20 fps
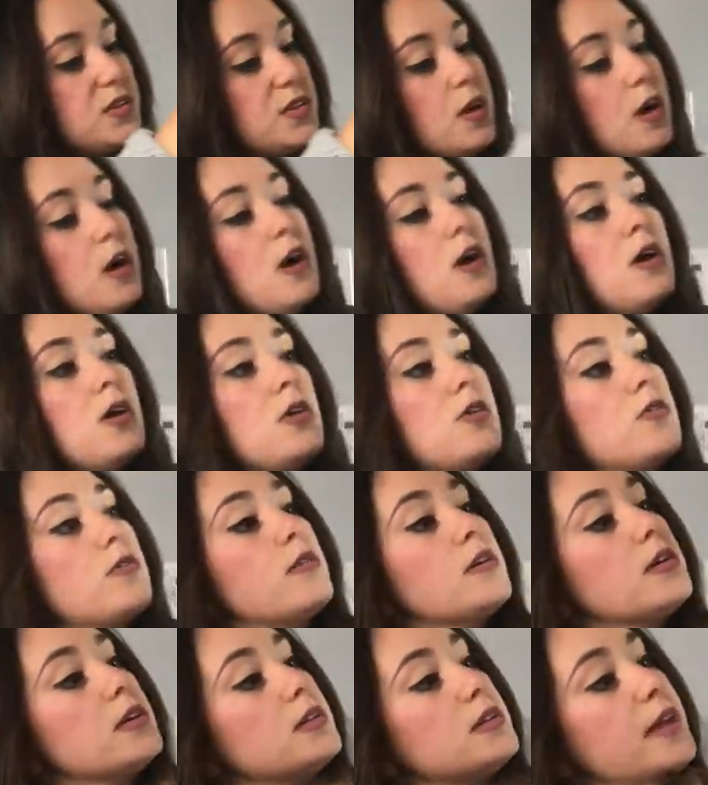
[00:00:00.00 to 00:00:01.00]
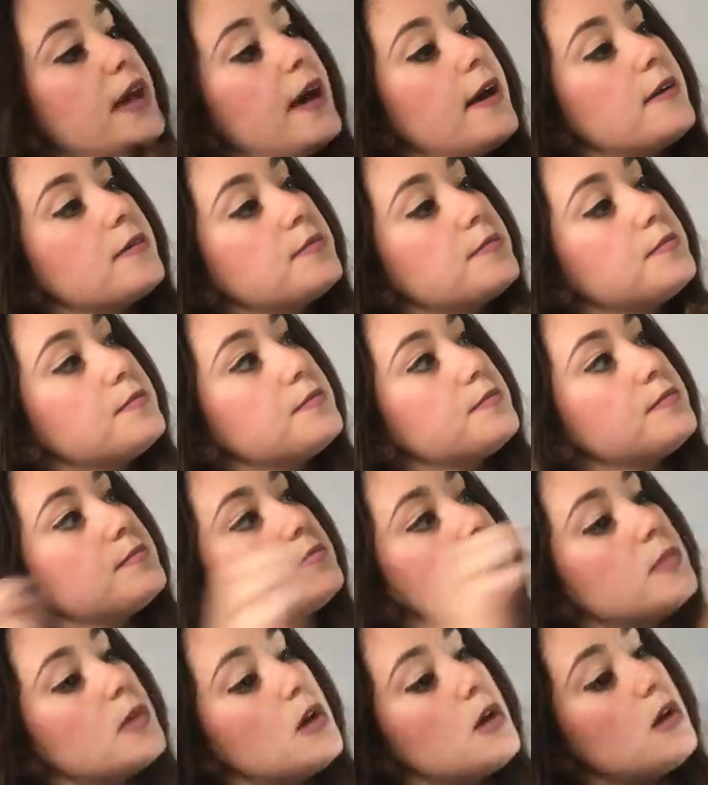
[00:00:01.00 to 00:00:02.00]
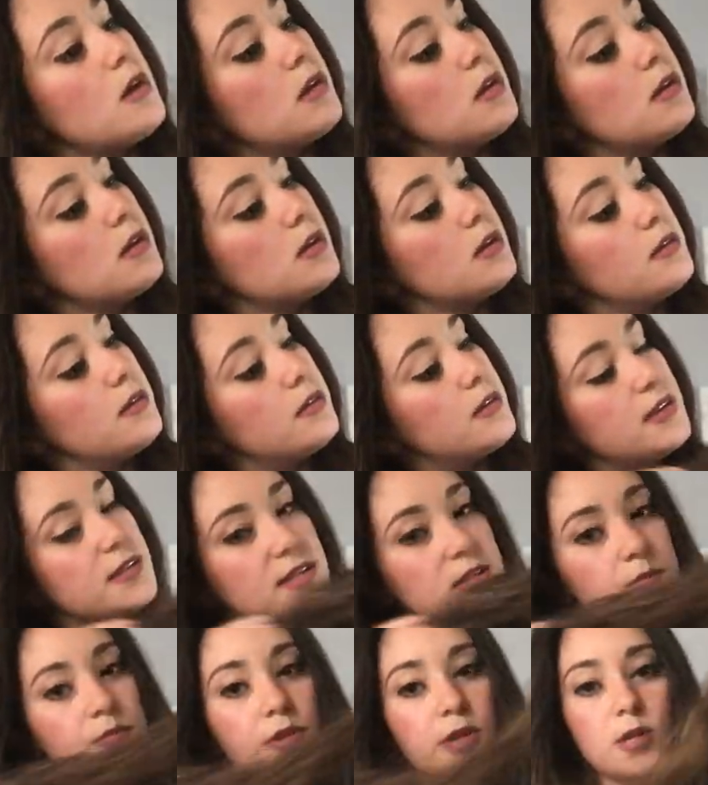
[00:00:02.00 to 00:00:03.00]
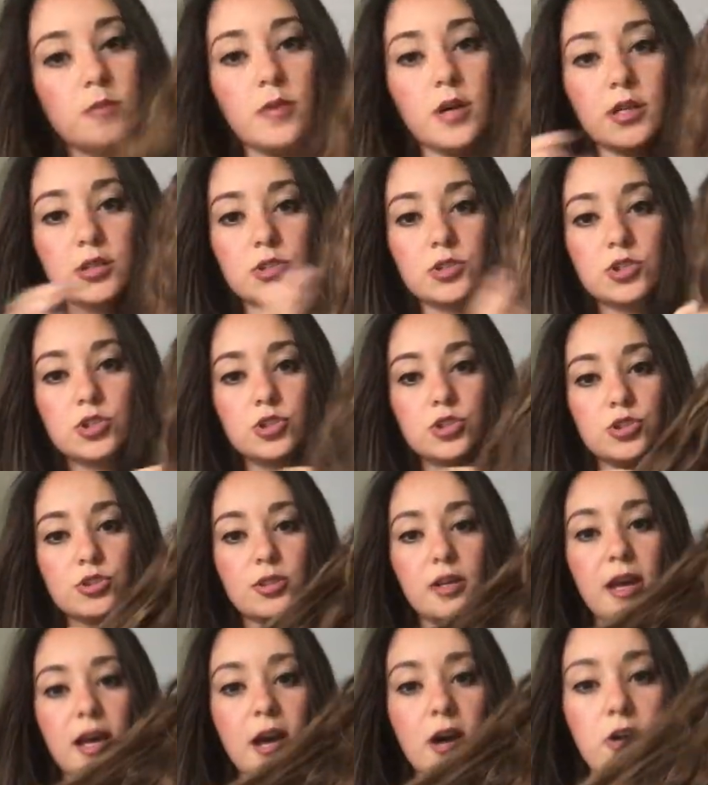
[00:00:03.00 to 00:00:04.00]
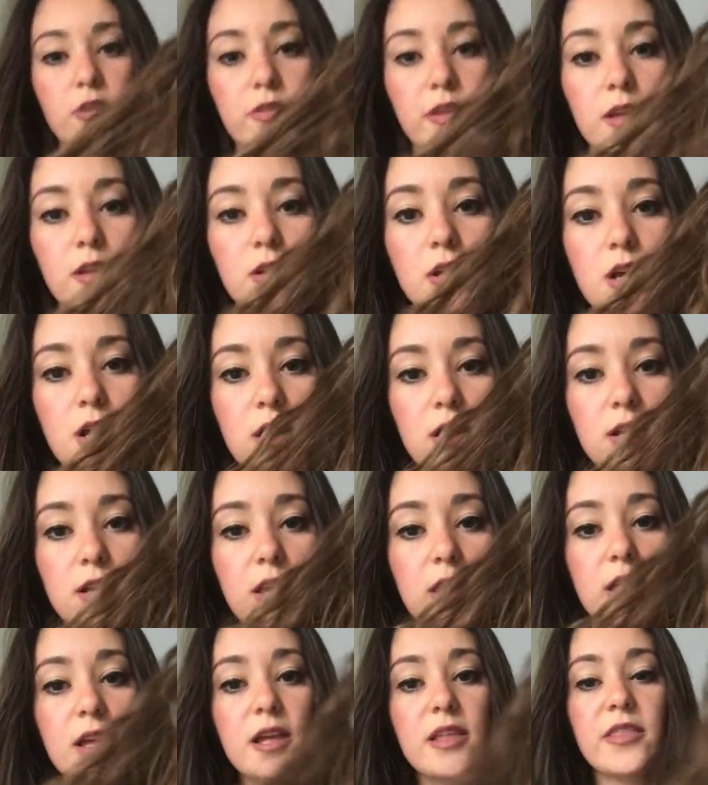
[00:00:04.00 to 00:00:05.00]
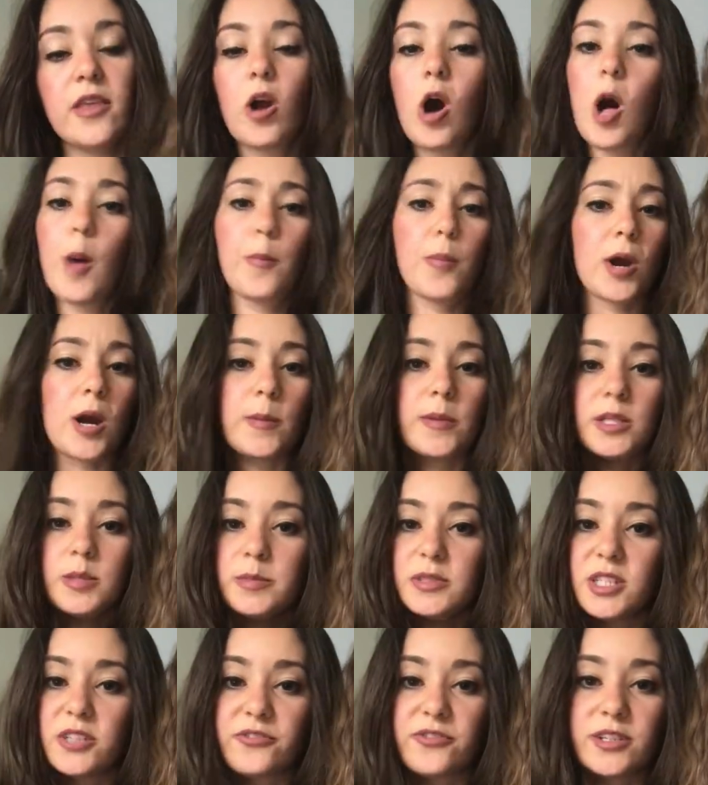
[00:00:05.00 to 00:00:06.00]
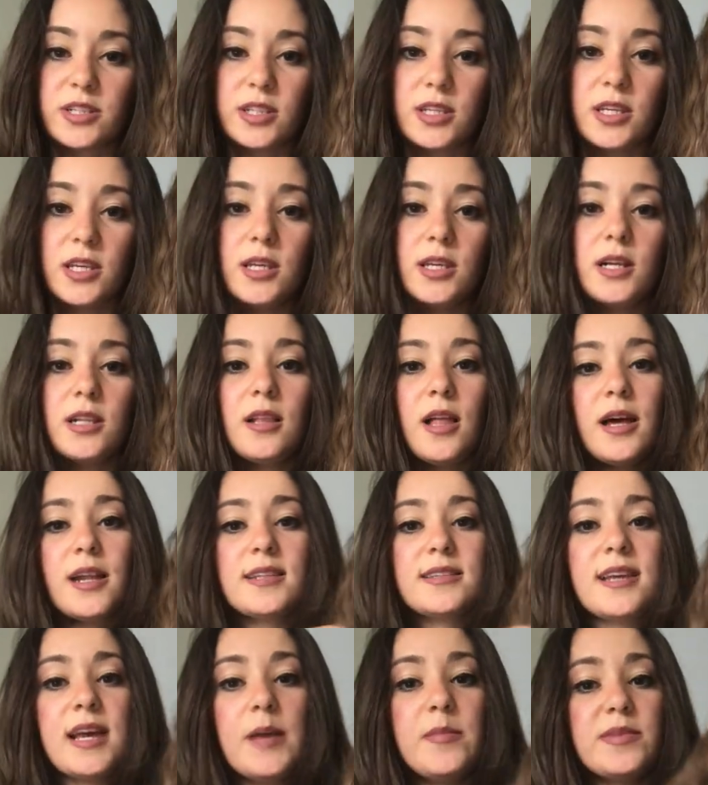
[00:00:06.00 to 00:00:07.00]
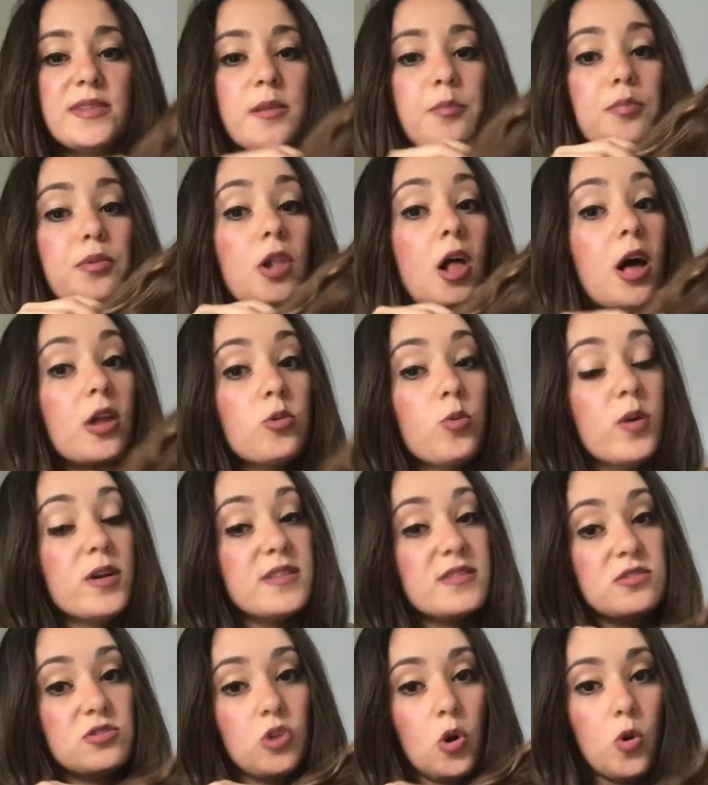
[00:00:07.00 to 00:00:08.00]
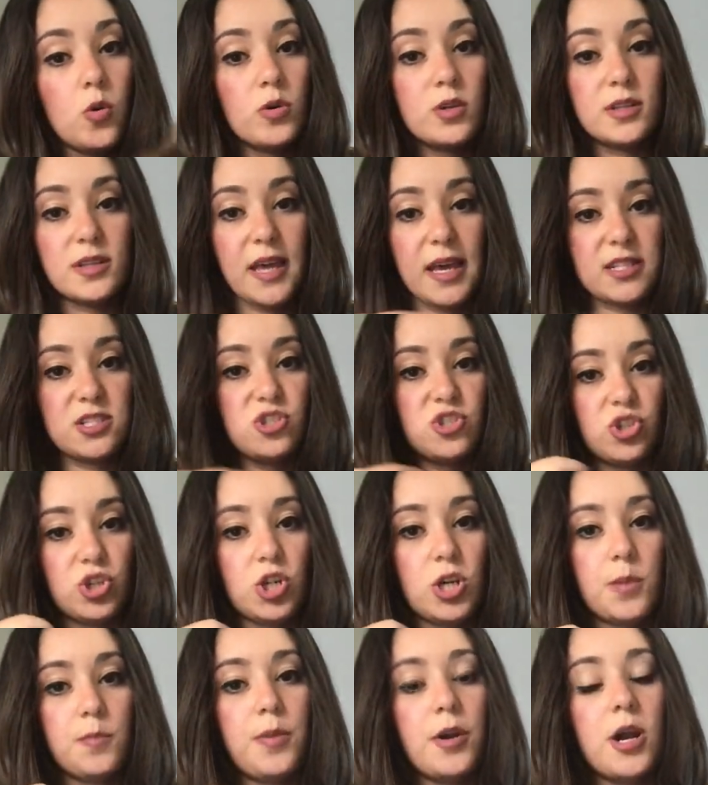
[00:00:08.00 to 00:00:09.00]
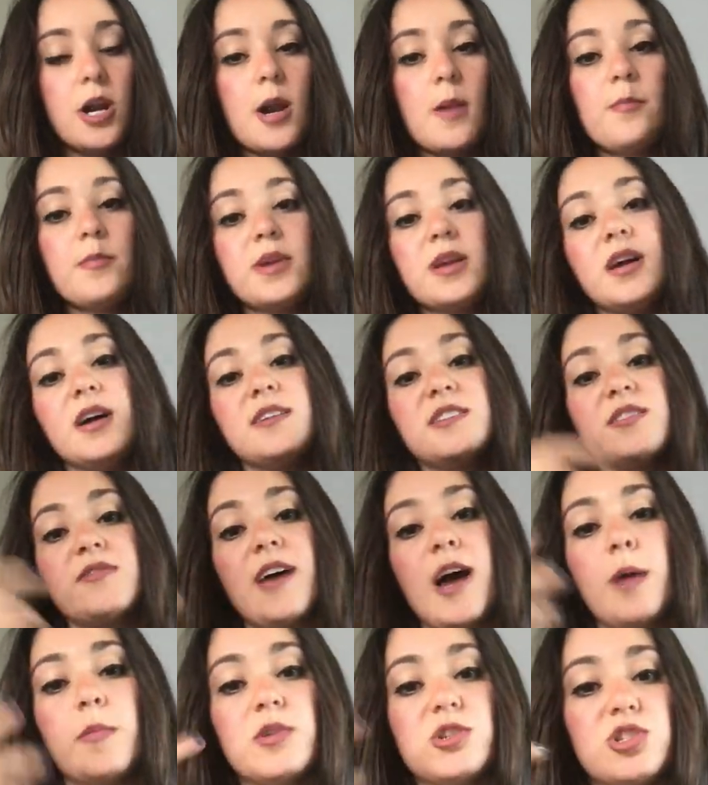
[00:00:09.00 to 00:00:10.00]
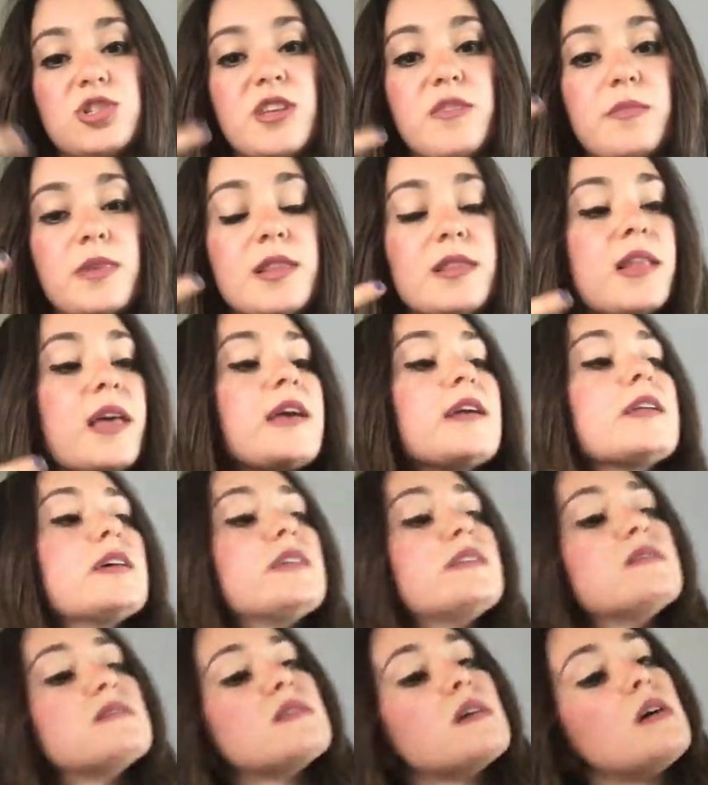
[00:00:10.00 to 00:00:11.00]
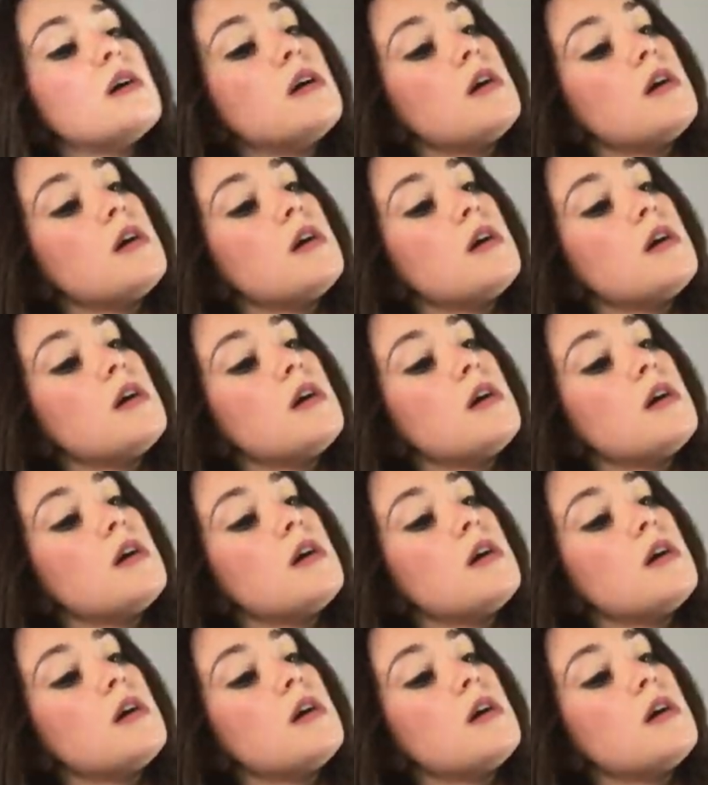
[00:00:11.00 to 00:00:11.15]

So yeah, this is pretty much how they look. They all perm a little bit differently. A lot of times the blonde ones don't get such a good perm because of how much they've been lightened.